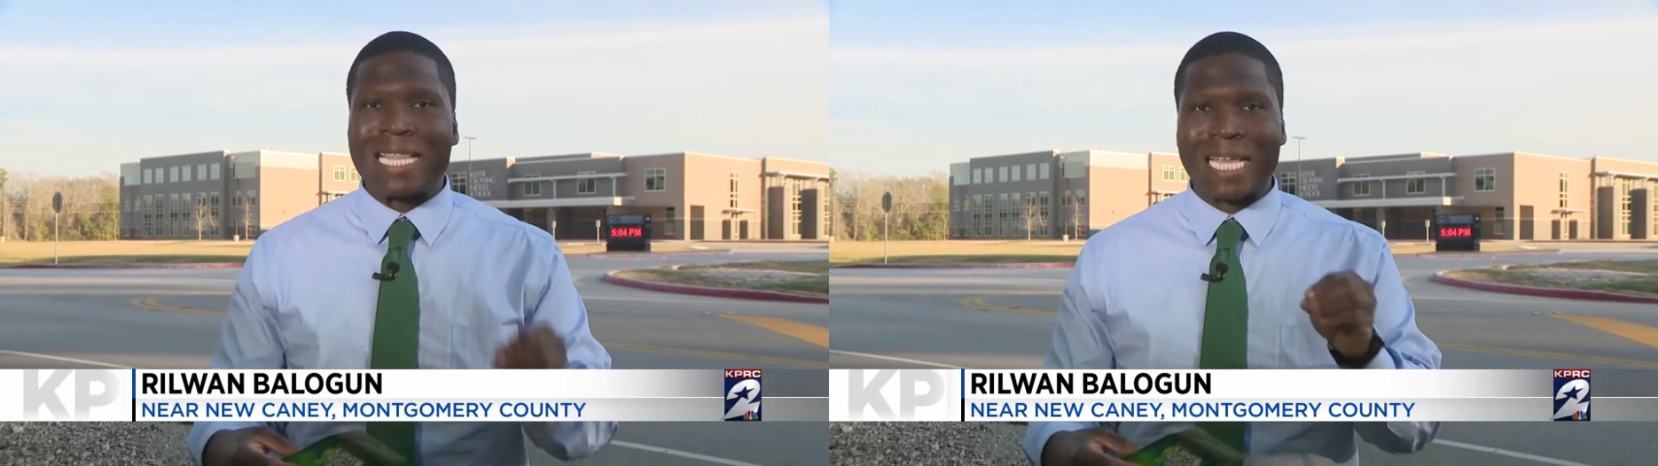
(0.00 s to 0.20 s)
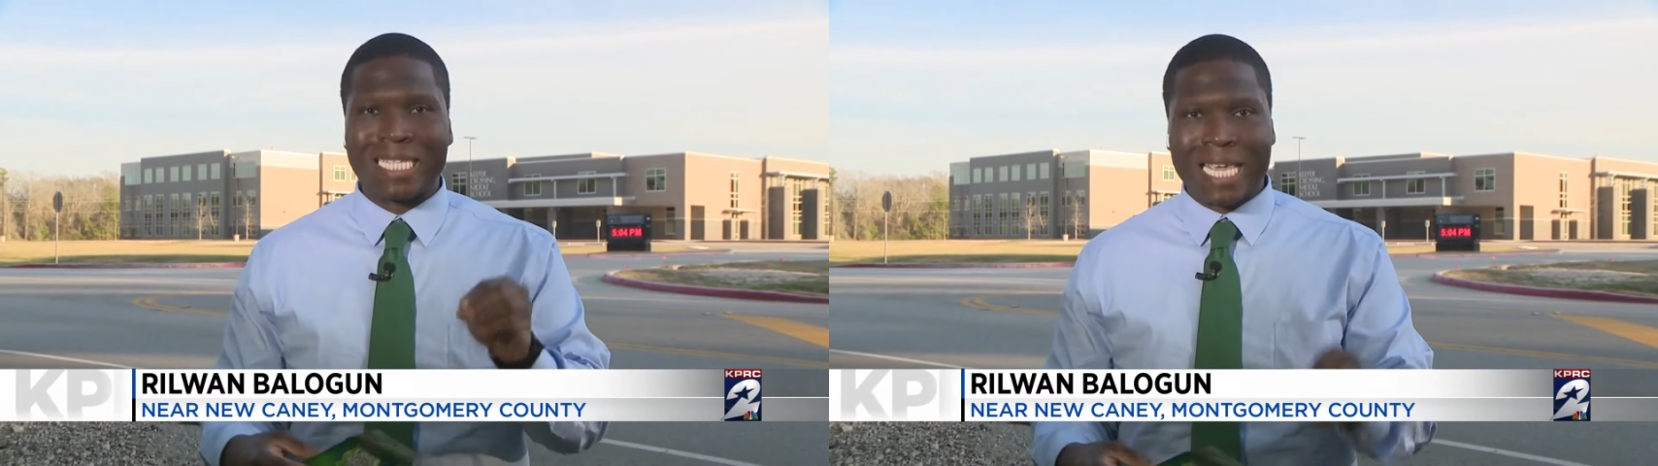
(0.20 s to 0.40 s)

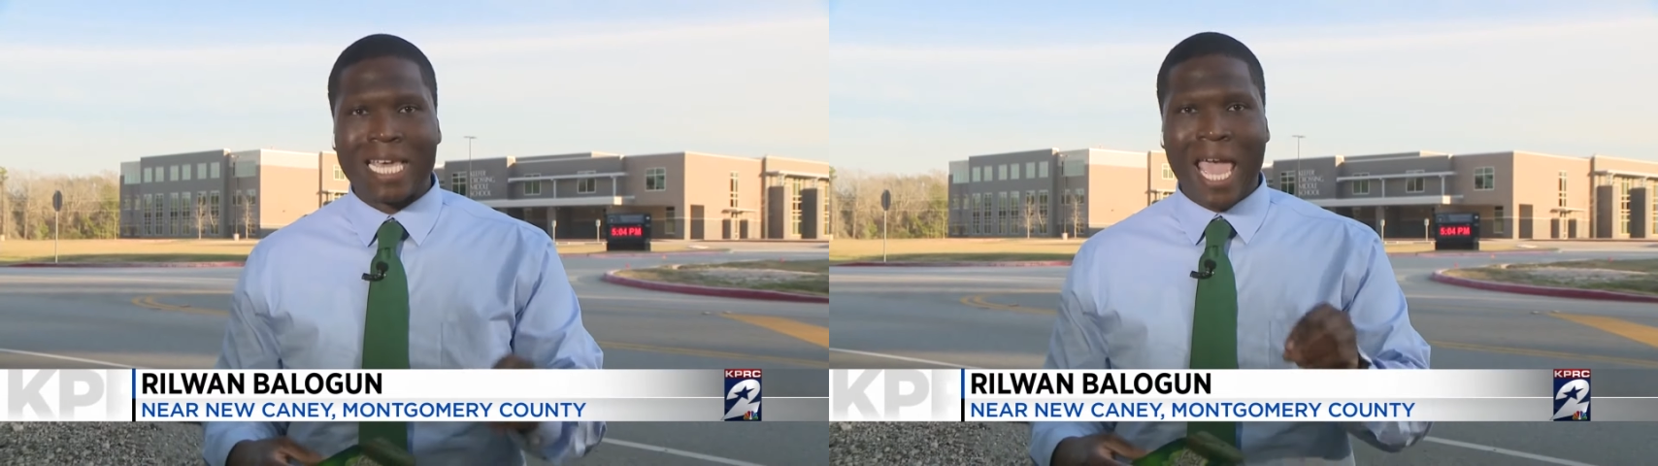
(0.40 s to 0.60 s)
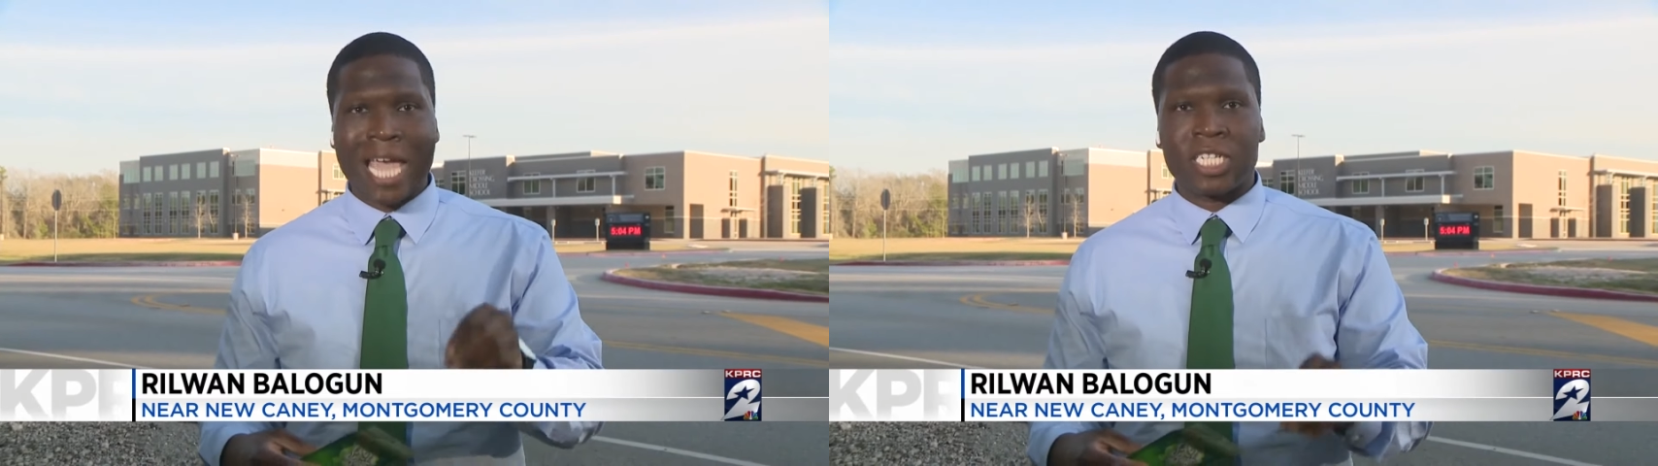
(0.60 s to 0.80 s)
than
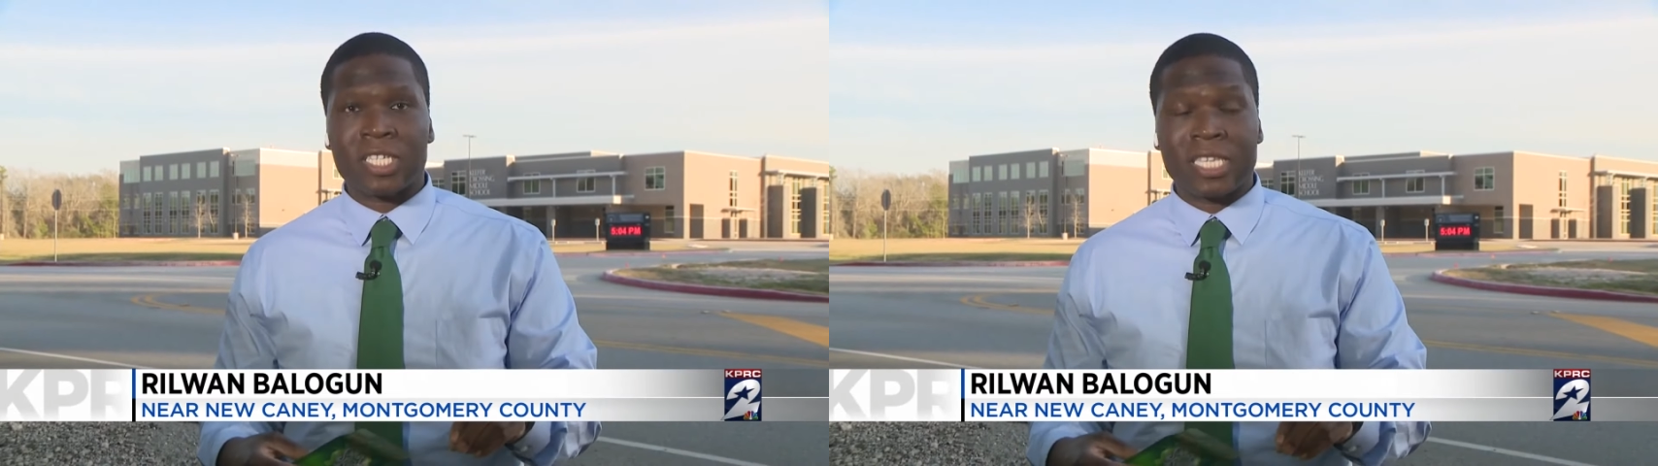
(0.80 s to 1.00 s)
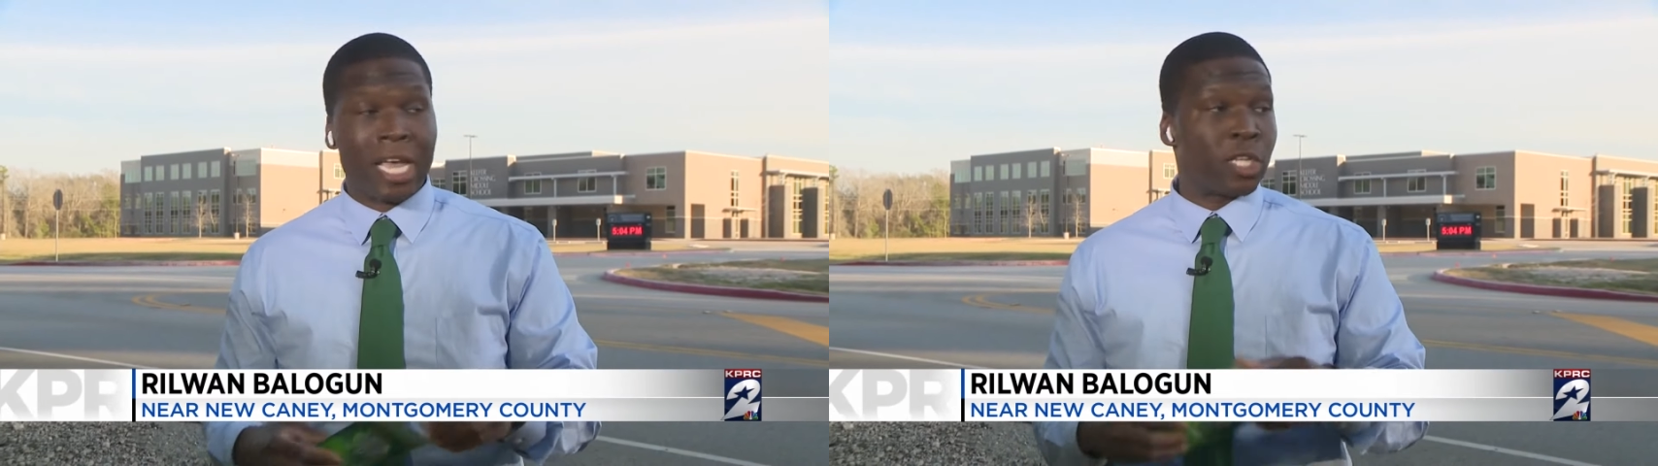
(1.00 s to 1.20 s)
THC.